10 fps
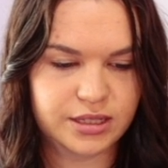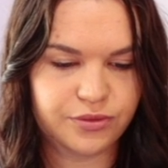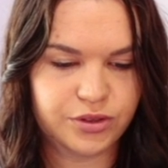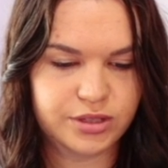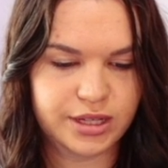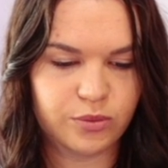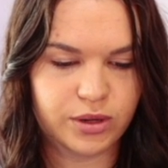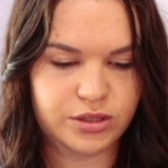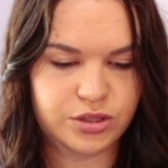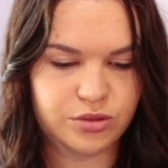if you set
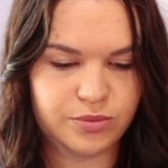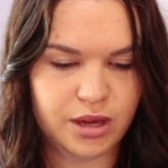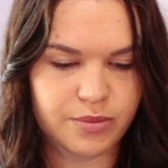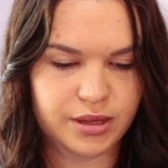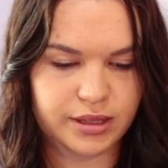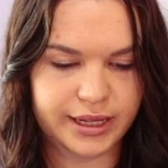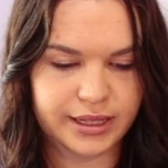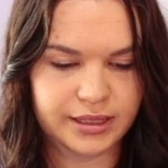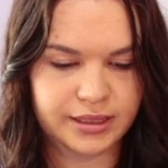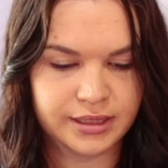one to maybe
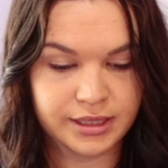like,